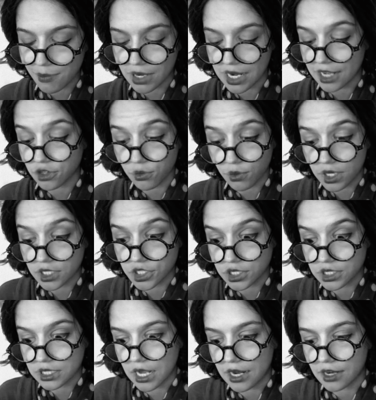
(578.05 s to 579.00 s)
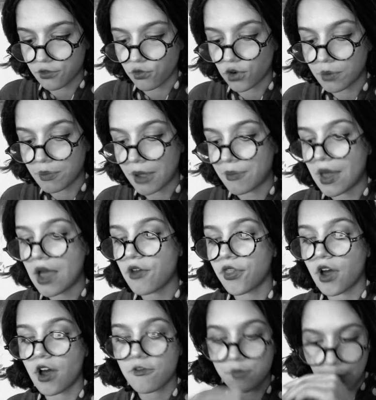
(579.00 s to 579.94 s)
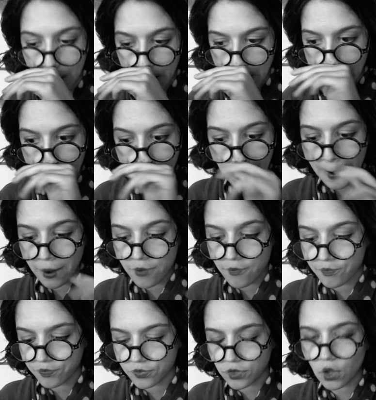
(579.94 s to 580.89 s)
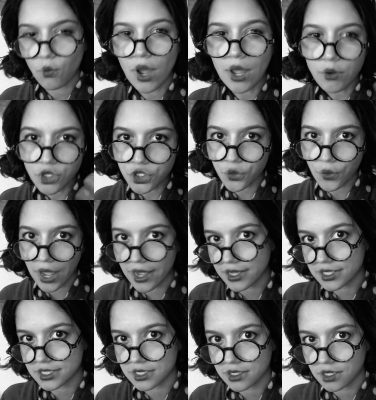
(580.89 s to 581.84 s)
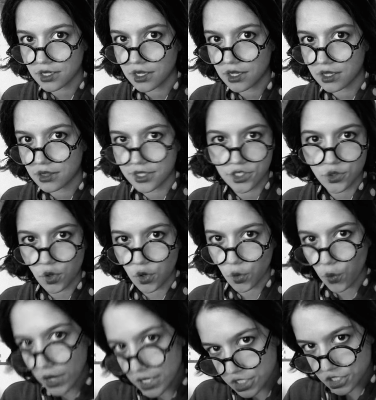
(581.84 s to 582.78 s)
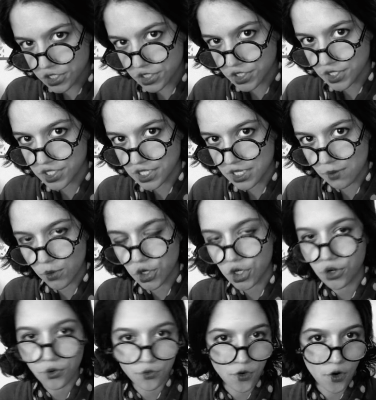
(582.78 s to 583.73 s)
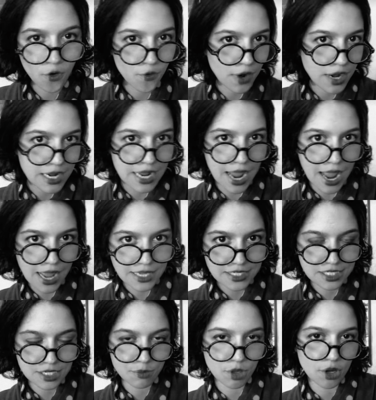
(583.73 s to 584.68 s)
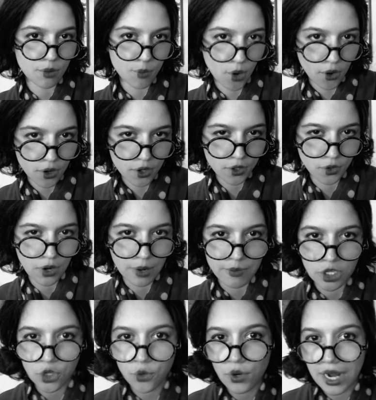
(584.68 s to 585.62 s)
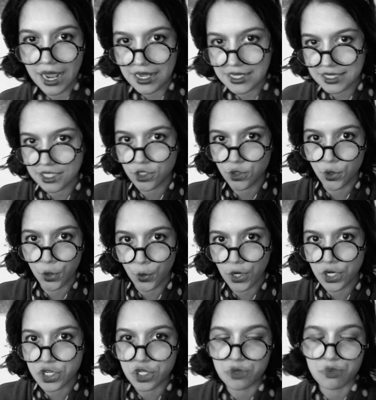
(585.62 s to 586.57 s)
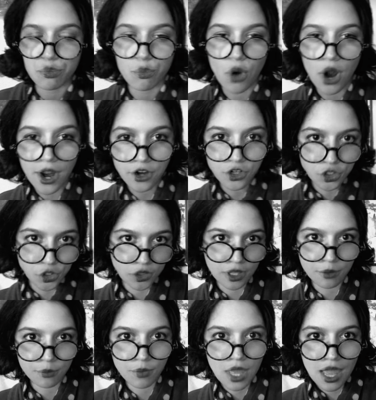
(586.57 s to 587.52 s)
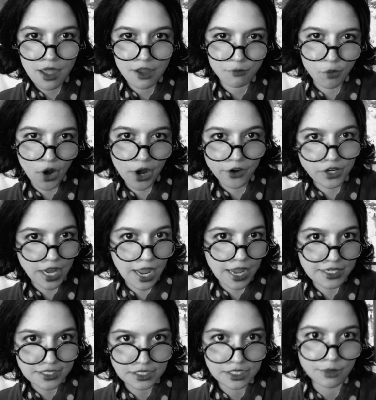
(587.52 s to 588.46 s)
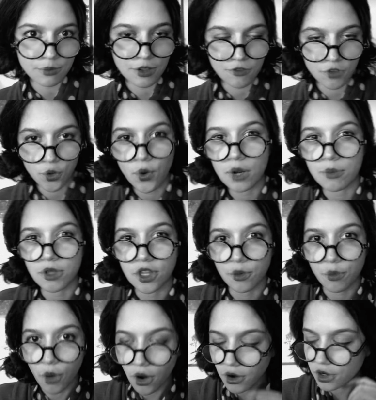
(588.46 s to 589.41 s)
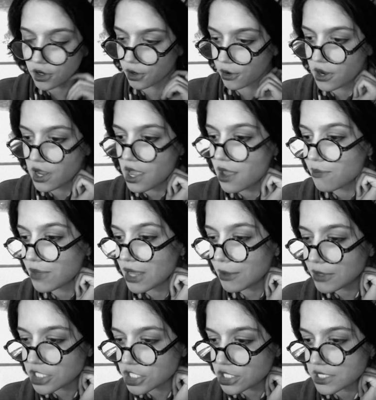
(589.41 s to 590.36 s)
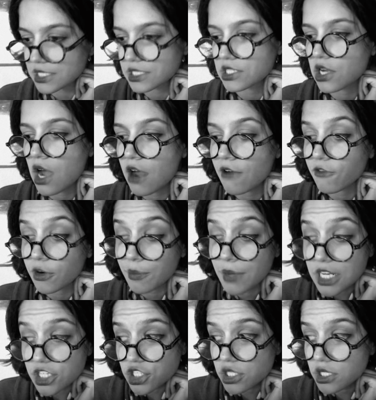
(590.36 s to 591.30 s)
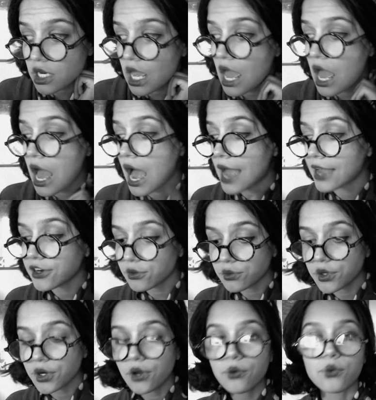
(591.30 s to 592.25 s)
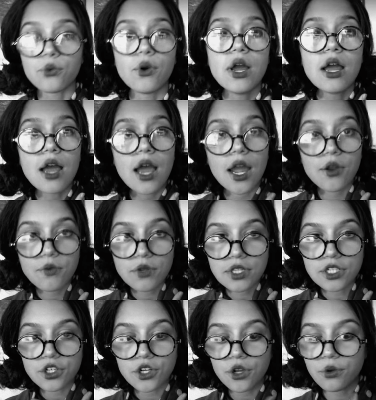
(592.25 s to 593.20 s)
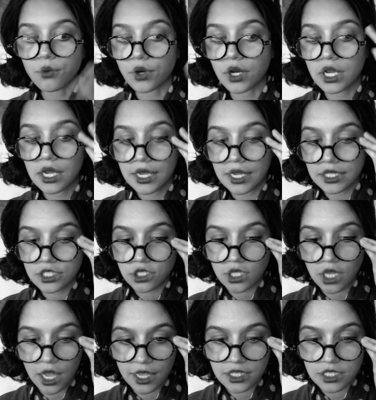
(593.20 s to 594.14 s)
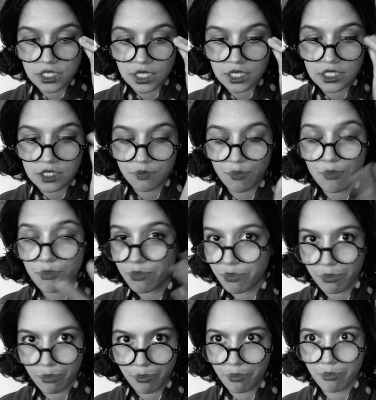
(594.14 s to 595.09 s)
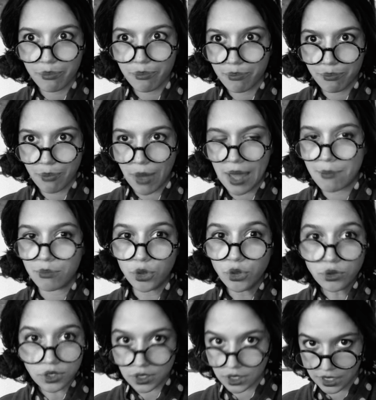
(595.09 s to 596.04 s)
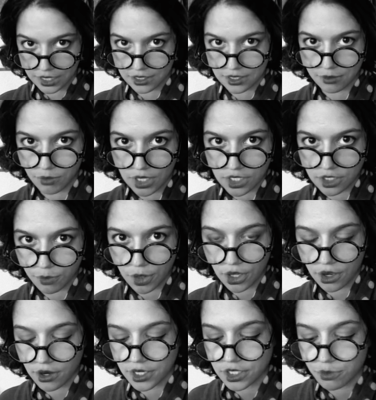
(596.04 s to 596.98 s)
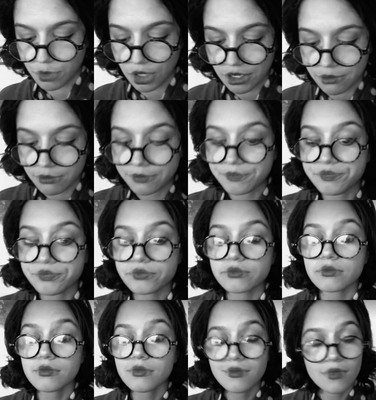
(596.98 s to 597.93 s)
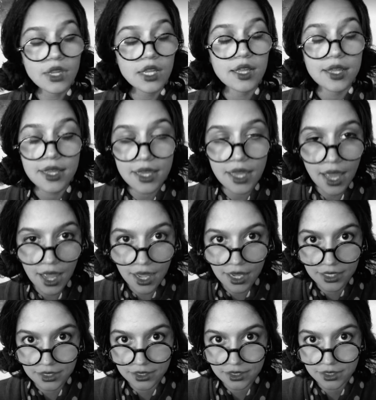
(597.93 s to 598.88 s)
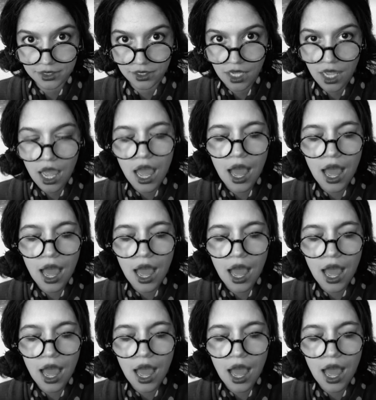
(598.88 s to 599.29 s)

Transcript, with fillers: I mean, I don't want to just kind of run my mouth off, but why would you ask these sort of questions to someone you already asked to be your partner? I mean, you would ask these sort of questions prior to them, prior to asking them if you want to be their partner. Maybe it's just as a confirmation. I don't know. I really don't. It's it's it's bamboozling to me, to be honest. But he asks.